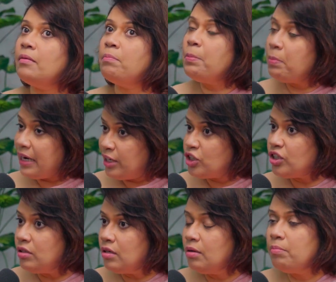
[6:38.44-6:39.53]
preparation,
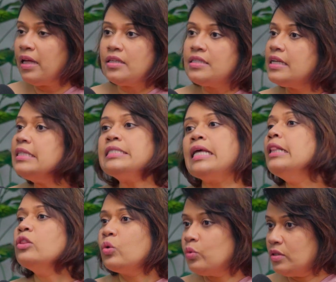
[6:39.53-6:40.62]
parents can sail
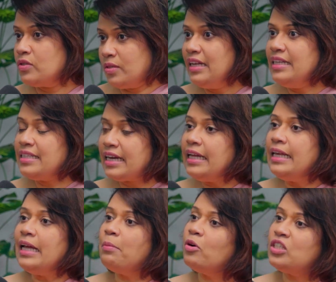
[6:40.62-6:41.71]
through this. It's
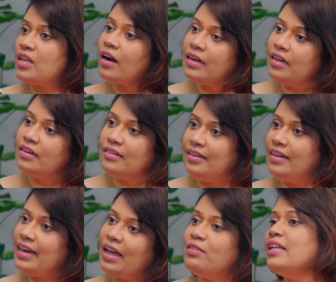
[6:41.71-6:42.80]
really about starting early
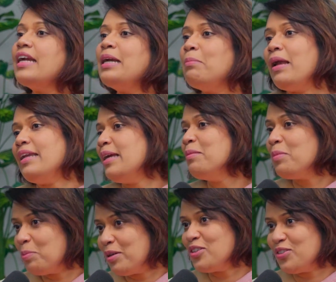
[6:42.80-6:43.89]
and having the right planning and
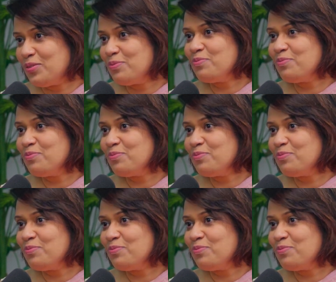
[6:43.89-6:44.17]
preparation.